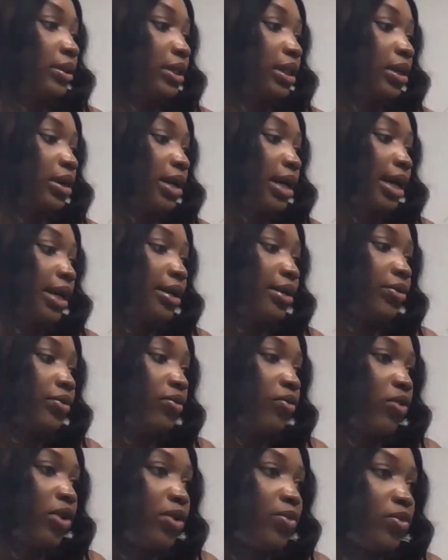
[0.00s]
I'll add
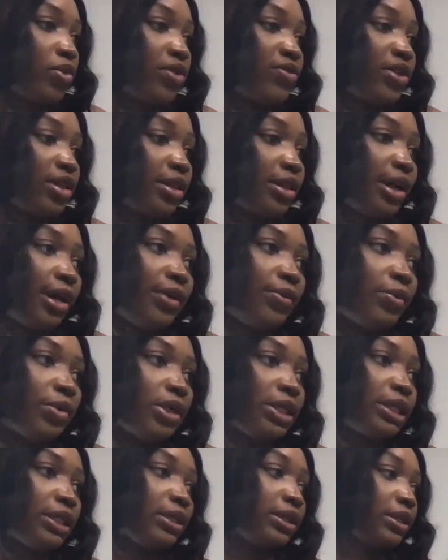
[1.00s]
in one more of the light
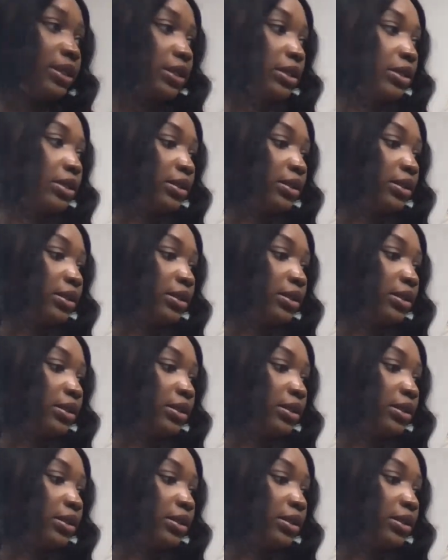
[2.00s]
ones.